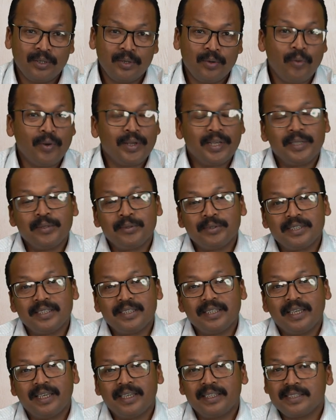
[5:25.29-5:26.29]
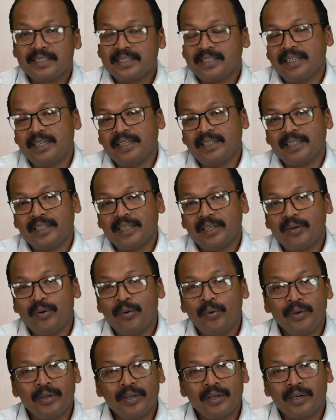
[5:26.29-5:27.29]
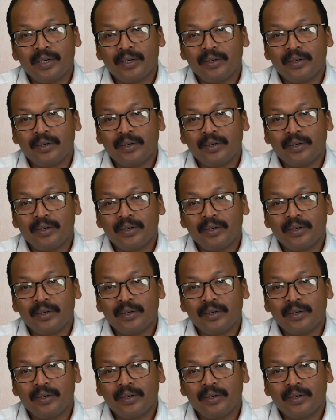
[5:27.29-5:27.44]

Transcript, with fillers: when using and sharing OER